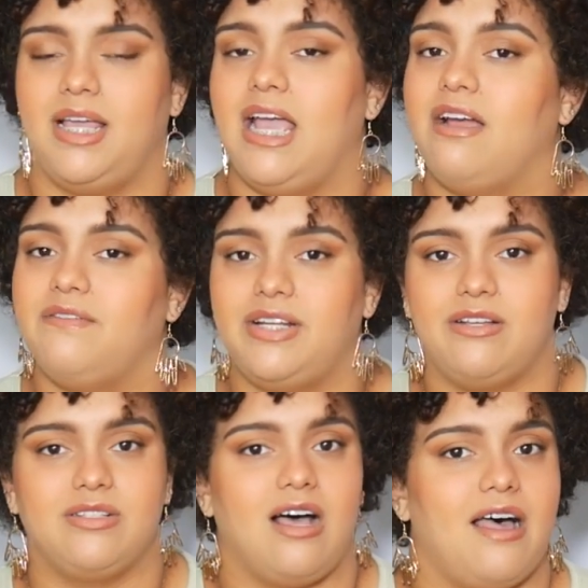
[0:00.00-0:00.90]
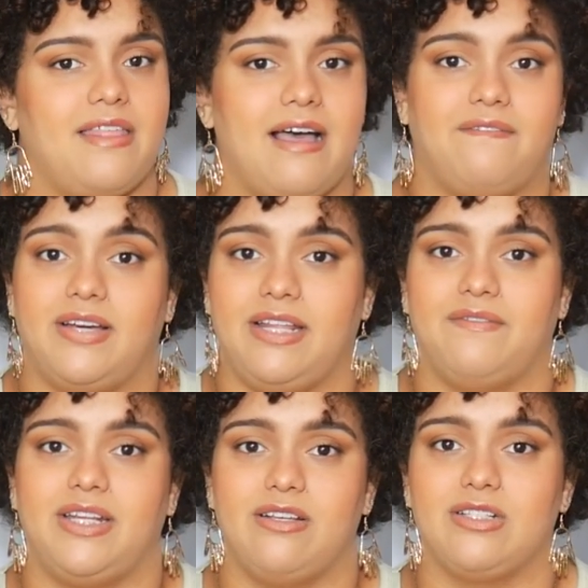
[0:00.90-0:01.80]
hair videos, all that funny
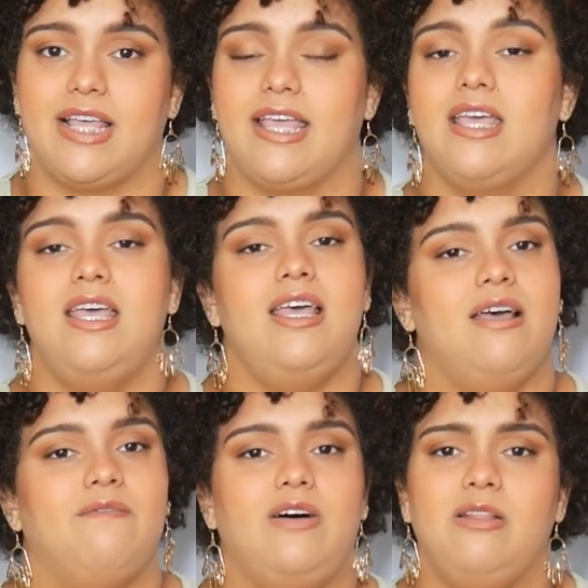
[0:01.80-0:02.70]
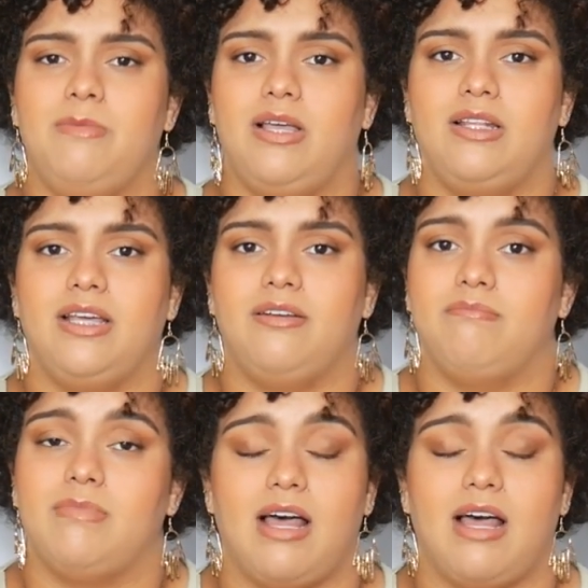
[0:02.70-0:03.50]
videos. Like, follow me on there.